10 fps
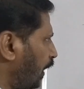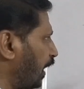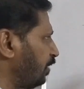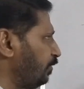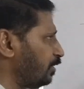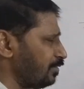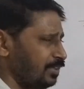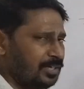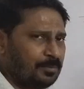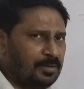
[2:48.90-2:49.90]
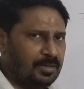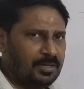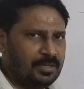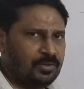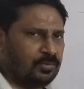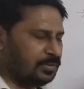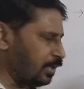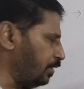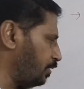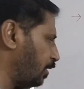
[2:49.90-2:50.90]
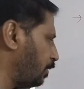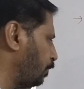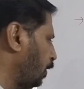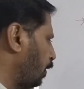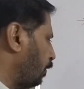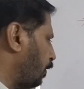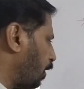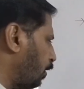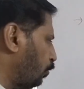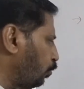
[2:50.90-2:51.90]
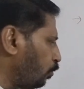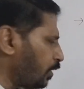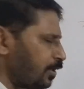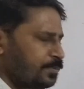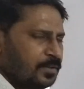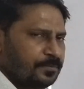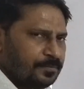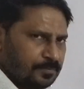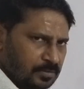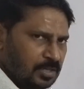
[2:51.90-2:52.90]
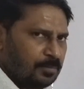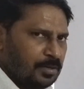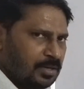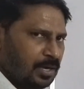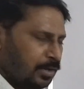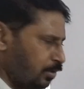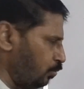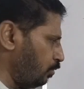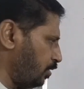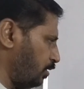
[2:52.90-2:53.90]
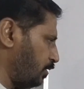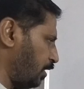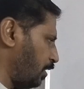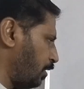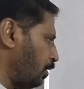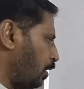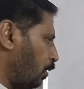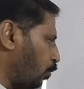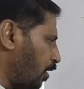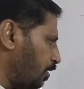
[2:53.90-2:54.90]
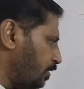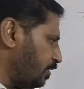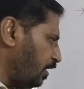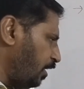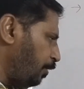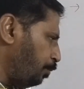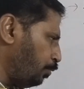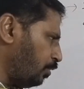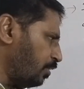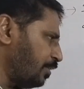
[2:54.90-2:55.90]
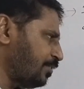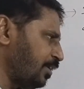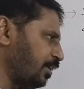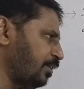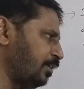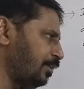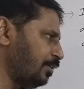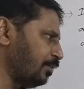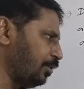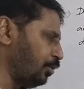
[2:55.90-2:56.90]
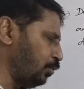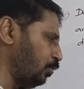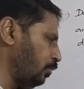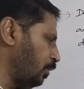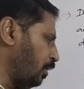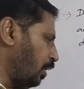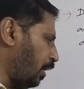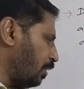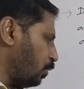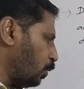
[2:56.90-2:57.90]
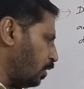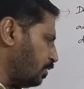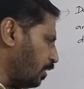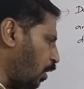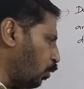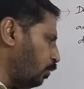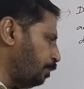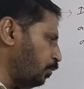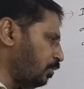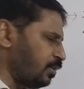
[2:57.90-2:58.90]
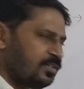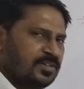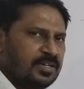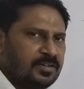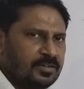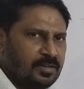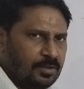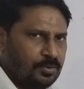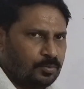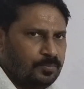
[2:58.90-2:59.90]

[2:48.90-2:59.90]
as far as the double-ended queue is concerned, there are two types of double-ended queues there. One is input restricted queue, another one is output restricted queue.